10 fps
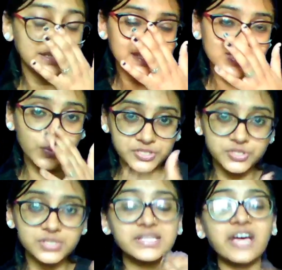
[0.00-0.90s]
These
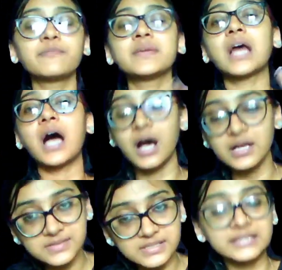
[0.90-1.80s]
questions have been
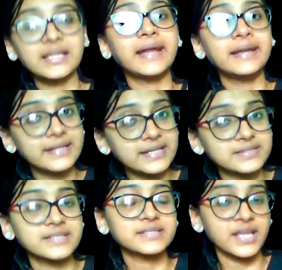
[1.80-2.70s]
asked in the
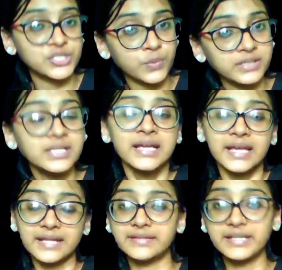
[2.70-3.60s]
NTSE stage 1
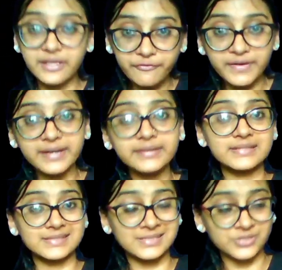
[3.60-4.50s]
in the
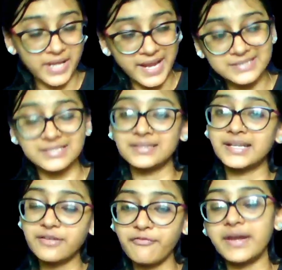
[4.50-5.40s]
different states in the
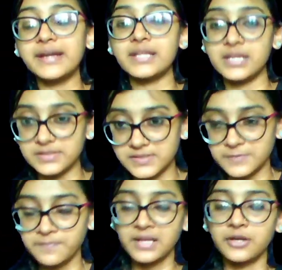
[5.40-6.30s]
different
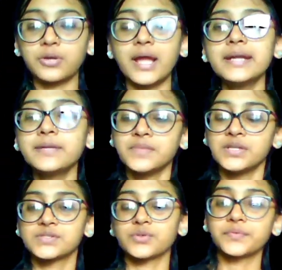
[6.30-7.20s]
years, right?
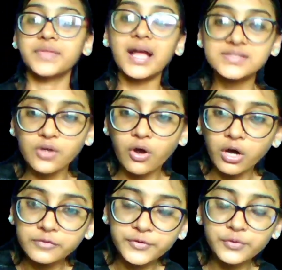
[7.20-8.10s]
So that's
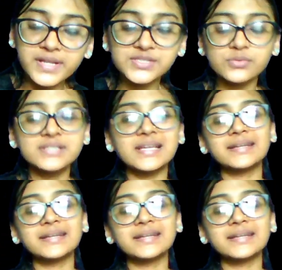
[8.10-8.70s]
all for today, students. And